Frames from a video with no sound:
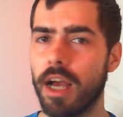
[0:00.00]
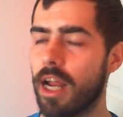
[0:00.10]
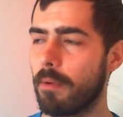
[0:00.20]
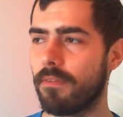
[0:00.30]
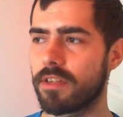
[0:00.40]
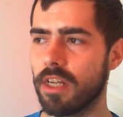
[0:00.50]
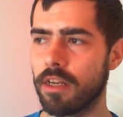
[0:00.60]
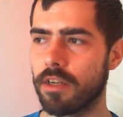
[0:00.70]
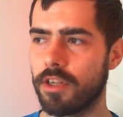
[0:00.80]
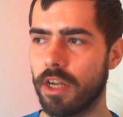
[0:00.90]
And I mean, for
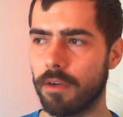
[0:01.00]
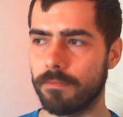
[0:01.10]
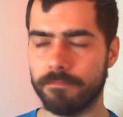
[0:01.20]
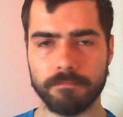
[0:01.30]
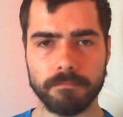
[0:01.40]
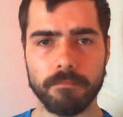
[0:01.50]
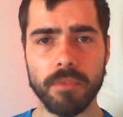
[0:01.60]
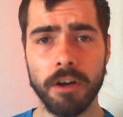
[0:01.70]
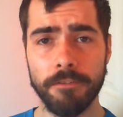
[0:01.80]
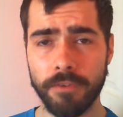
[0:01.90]
Sunderland,
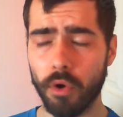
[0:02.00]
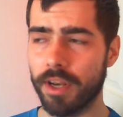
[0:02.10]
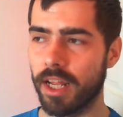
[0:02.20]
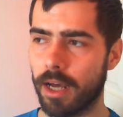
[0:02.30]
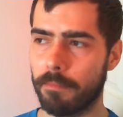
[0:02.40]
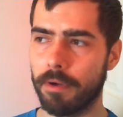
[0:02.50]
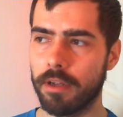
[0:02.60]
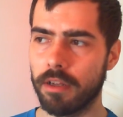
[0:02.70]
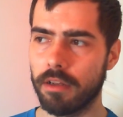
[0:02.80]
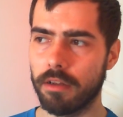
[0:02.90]
4-0 up,
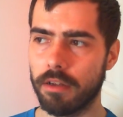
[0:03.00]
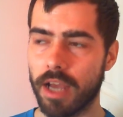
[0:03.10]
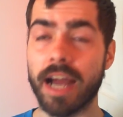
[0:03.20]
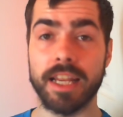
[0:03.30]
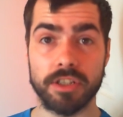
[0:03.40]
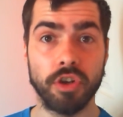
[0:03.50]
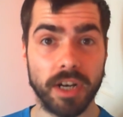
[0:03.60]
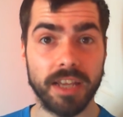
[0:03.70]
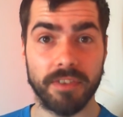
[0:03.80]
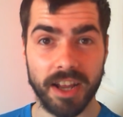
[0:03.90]
and it's not
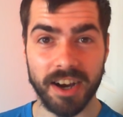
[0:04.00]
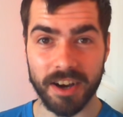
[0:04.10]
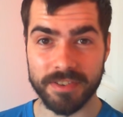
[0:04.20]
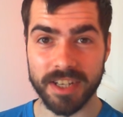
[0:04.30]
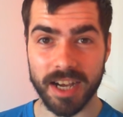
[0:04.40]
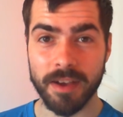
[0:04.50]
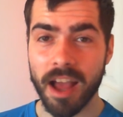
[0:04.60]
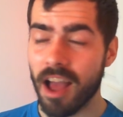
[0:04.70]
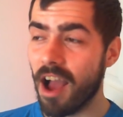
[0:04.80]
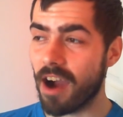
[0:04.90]
even half time.
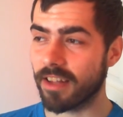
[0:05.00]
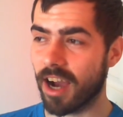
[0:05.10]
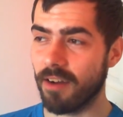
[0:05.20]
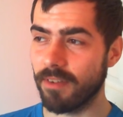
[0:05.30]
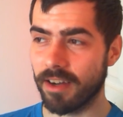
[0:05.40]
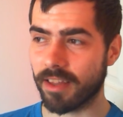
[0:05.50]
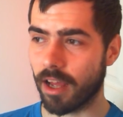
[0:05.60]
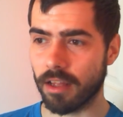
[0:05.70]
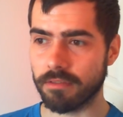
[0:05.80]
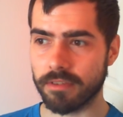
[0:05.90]
And
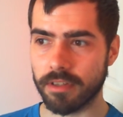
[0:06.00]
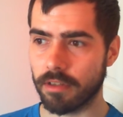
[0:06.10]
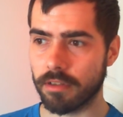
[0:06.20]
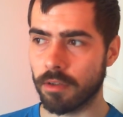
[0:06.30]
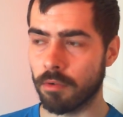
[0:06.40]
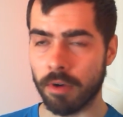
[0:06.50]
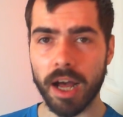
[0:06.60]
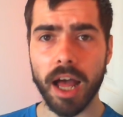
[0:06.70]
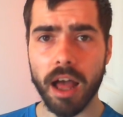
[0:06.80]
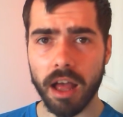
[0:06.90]

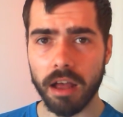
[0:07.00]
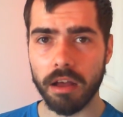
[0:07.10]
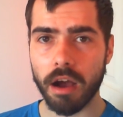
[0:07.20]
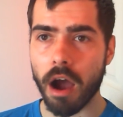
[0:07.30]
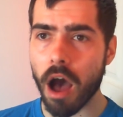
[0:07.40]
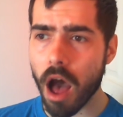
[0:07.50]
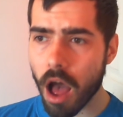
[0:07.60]
what? Huh?